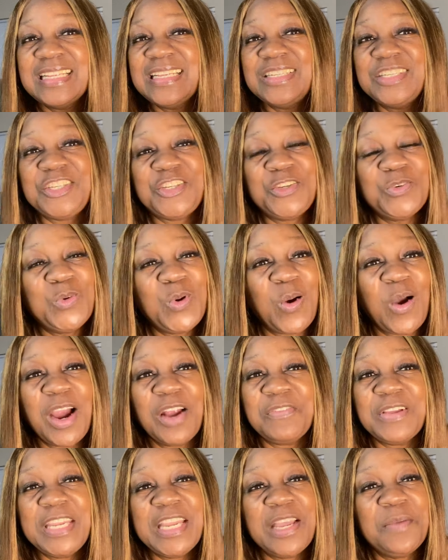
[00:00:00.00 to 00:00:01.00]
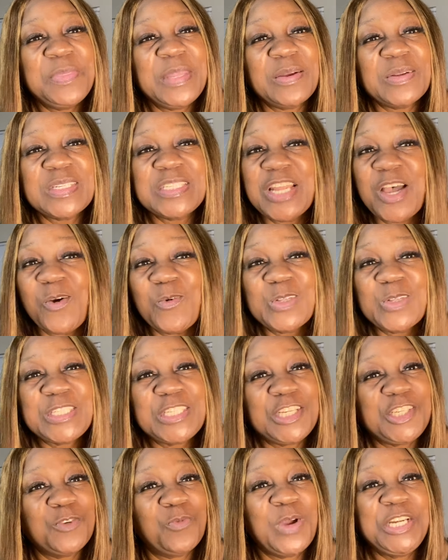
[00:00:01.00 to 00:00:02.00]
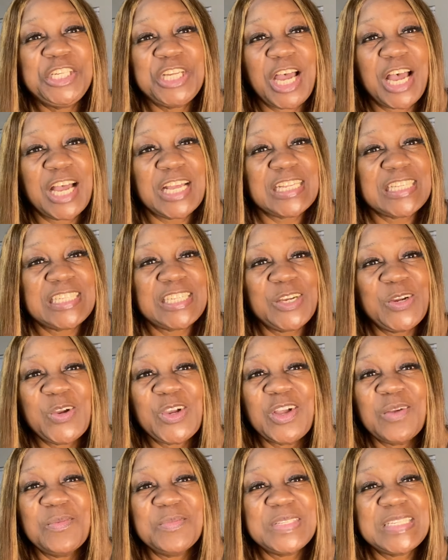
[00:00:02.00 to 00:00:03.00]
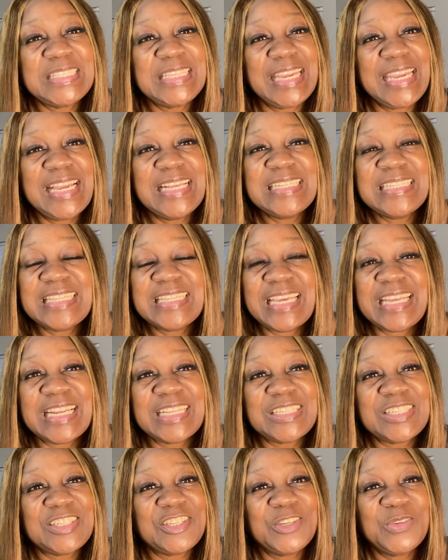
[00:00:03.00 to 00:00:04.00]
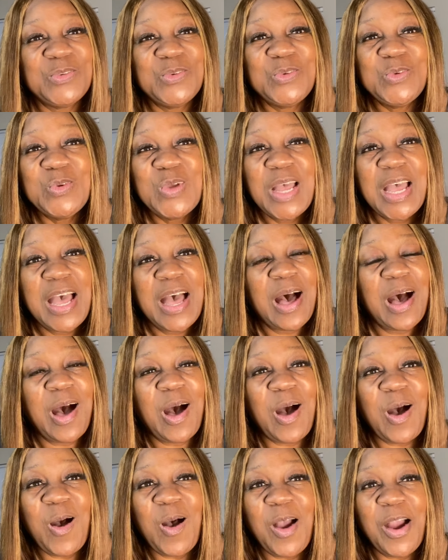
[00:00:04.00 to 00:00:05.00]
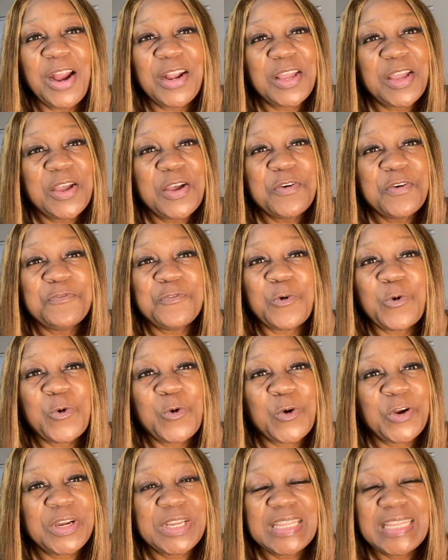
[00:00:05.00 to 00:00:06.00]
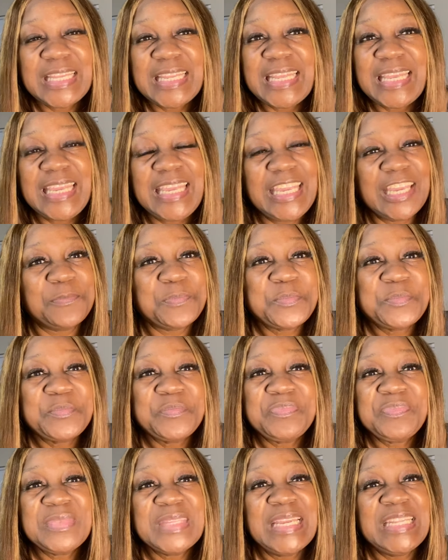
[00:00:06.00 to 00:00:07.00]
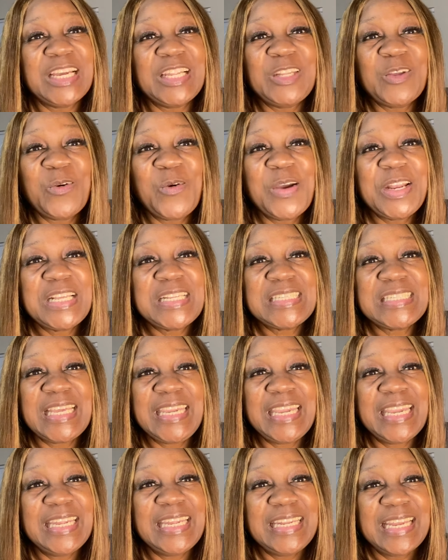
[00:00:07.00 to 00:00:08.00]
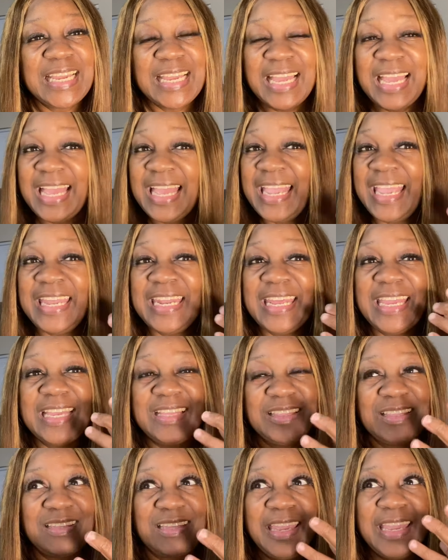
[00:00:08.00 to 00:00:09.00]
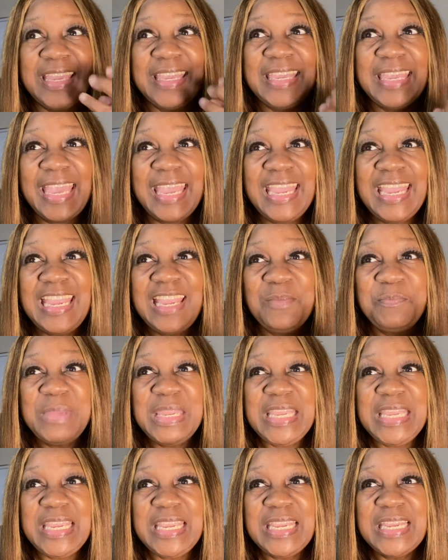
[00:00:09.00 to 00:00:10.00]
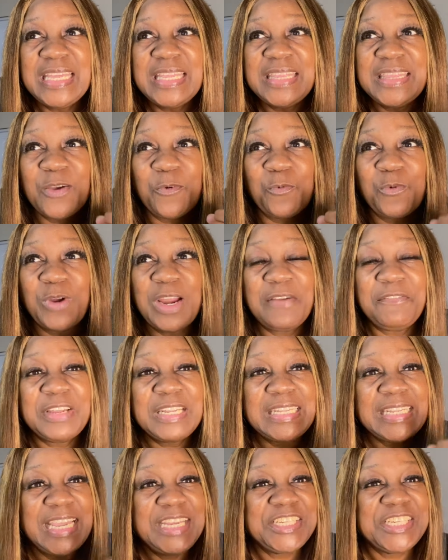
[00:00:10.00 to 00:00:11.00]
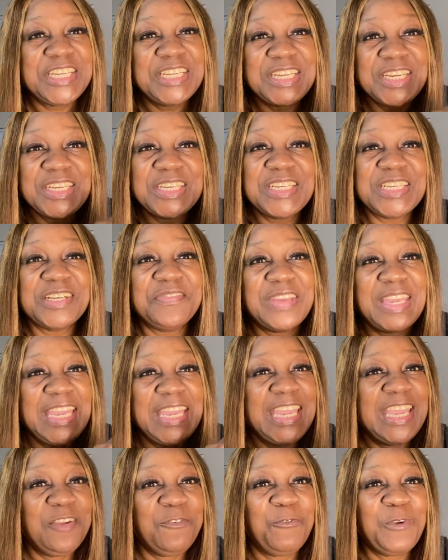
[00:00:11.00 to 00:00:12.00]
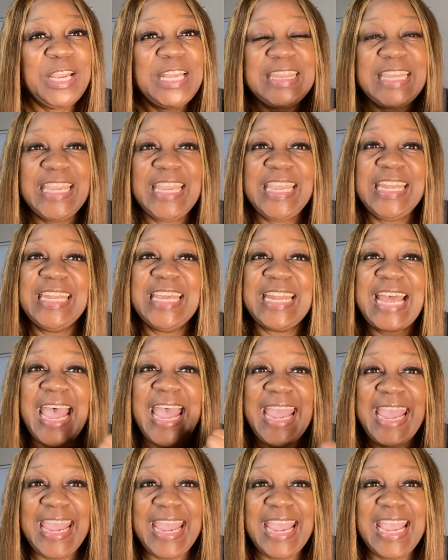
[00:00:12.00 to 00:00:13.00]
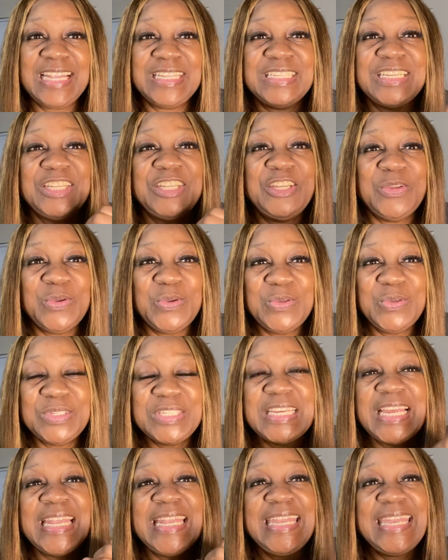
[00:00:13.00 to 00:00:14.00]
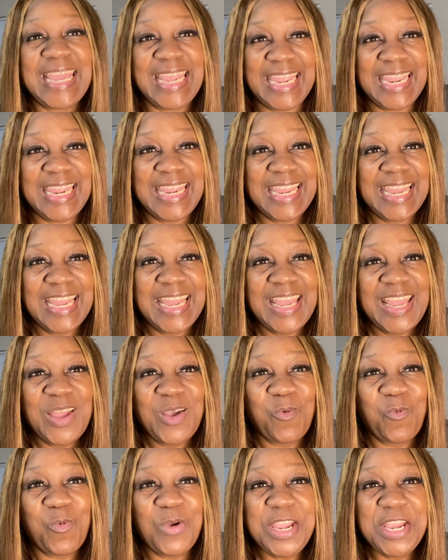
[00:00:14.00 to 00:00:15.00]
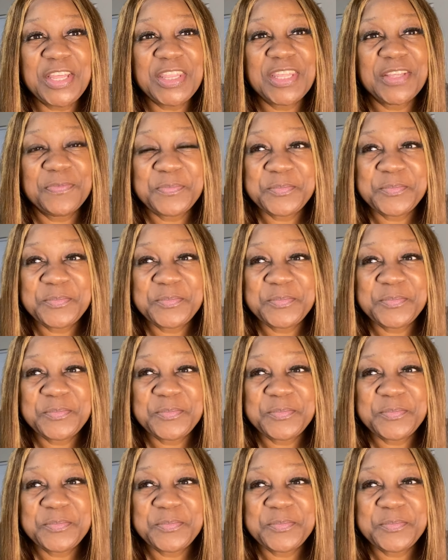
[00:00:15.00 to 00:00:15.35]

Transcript: too hard for him. There's no situation or circumstance that is too hard for him. The Lord is saying, and it gave me the revelation of everything that I had to do today with